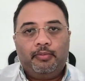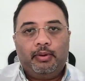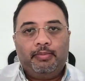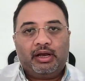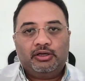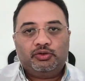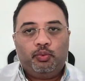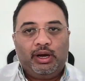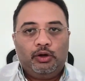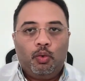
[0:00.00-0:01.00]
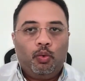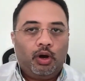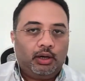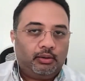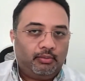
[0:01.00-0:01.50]
because we don't
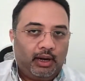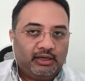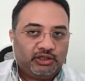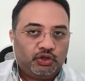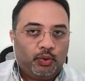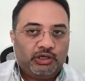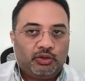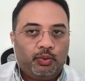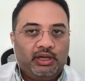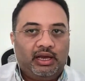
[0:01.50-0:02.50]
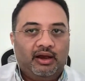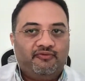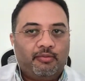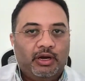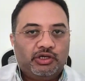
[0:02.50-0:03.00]
want a situation where the
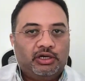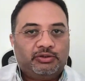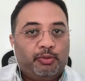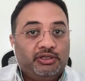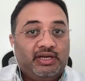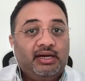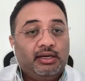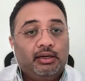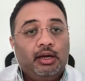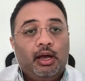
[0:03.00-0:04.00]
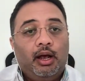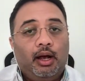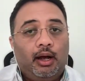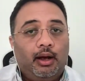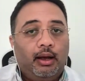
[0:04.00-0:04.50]
information is presented
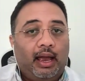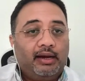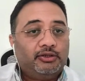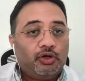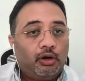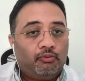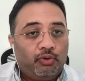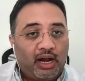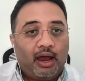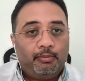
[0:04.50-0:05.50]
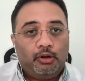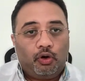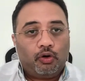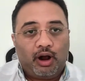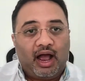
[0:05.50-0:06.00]
and is not reliable
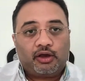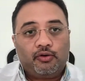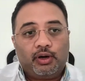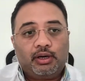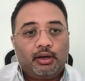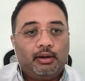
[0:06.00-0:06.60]
or accurate.